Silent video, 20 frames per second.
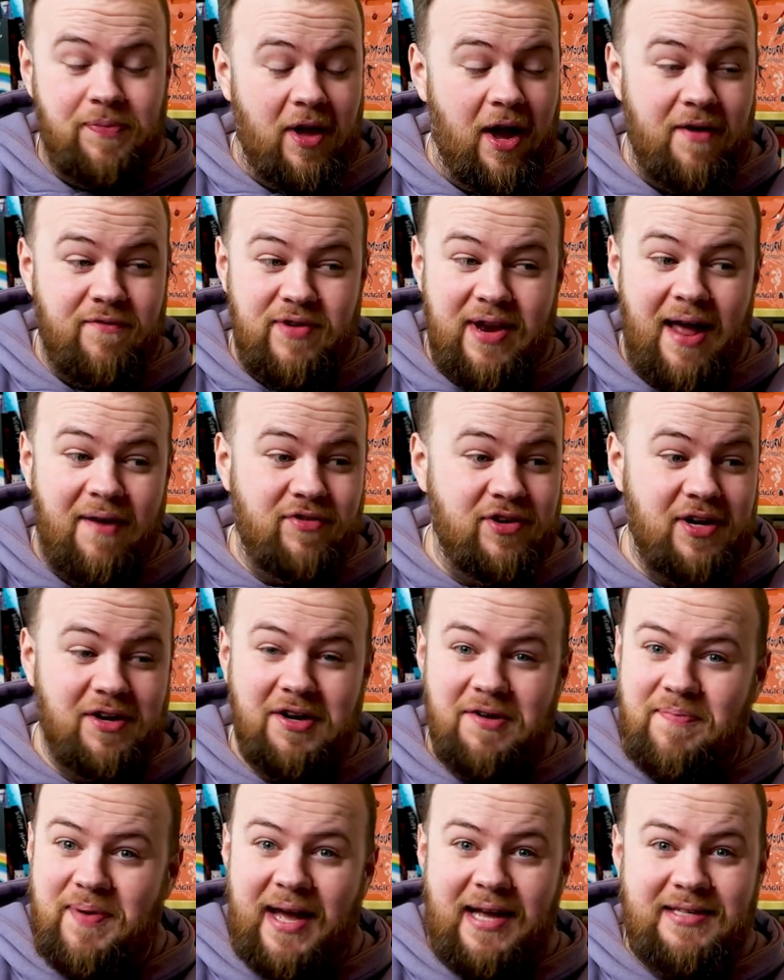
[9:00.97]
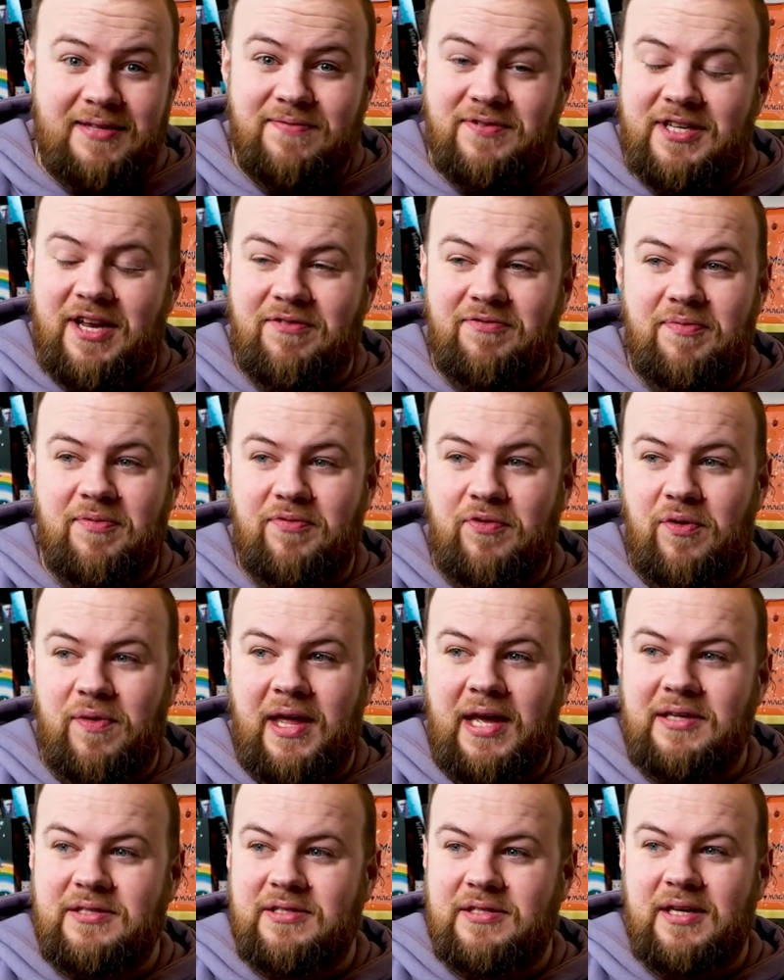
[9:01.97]
I've never done competitive stuff before
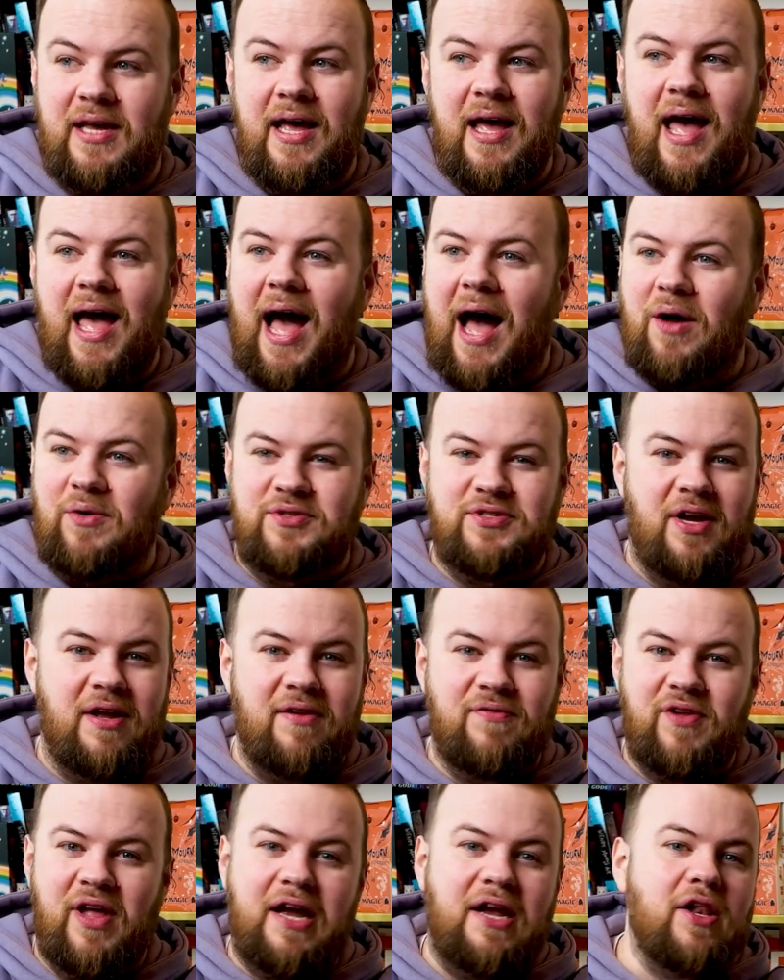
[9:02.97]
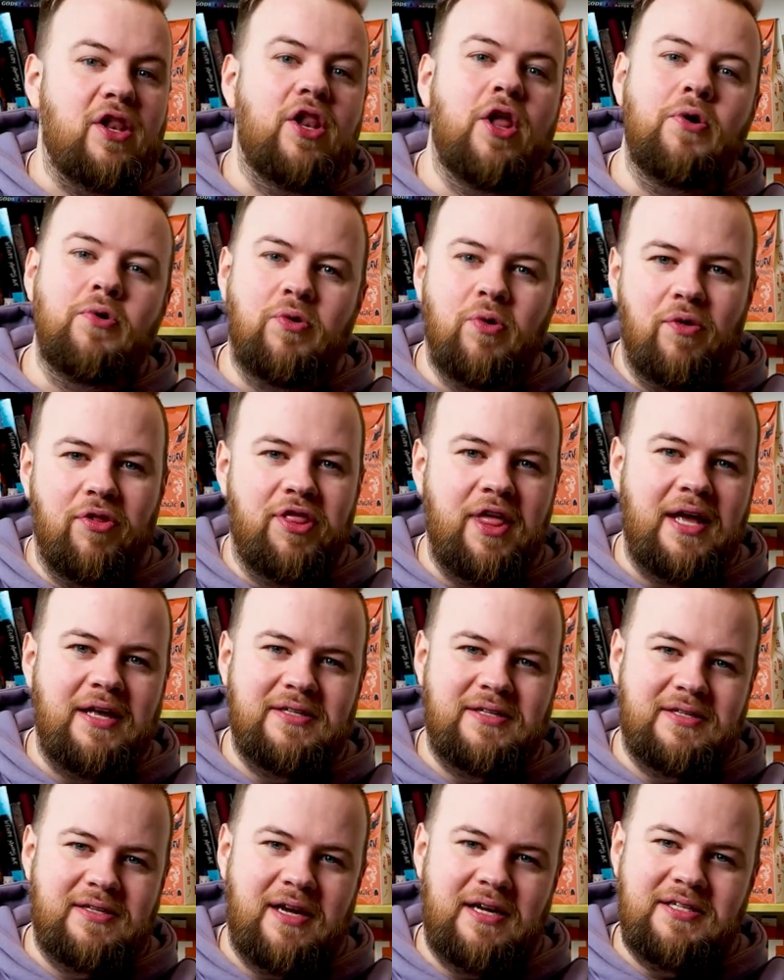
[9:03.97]
this, outside of like local
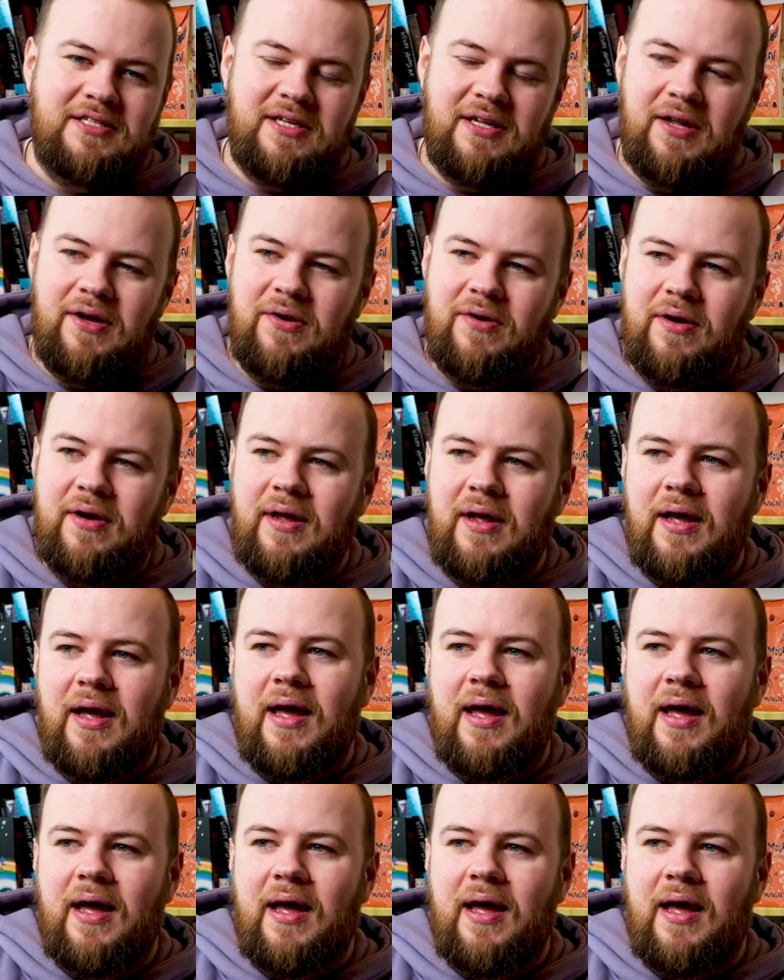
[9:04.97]
things at Dice Saloon.